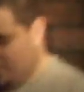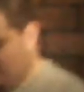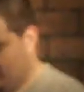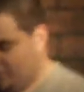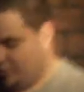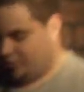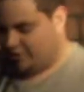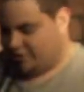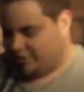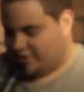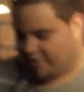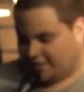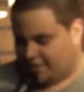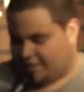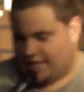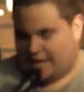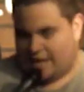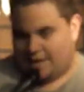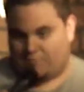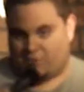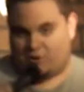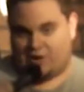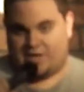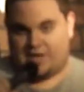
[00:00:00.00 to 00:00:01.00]
you should get the
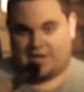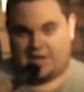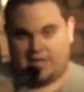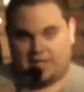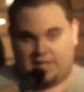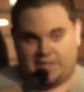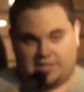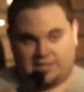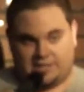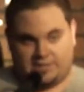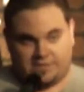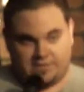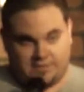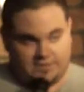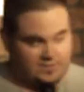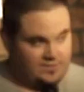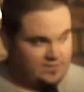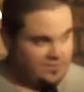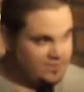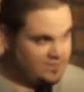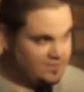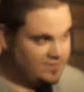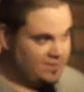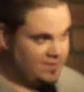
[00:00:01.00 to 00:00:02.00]
camera on Ellen.
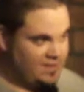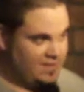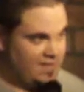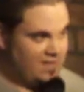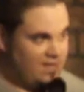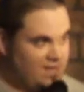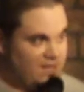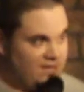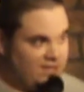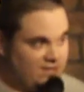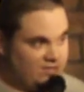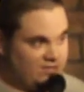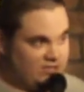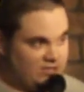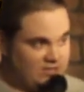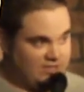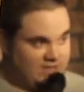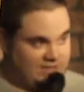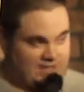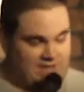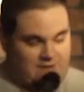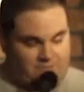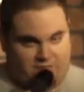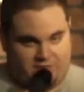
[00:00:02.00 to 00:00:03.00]

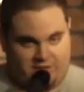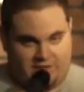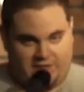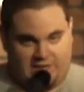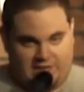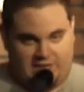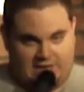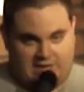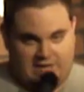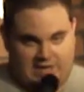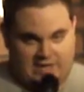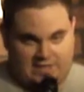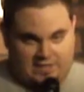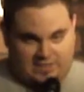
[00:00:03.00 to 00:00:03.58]
She's definitely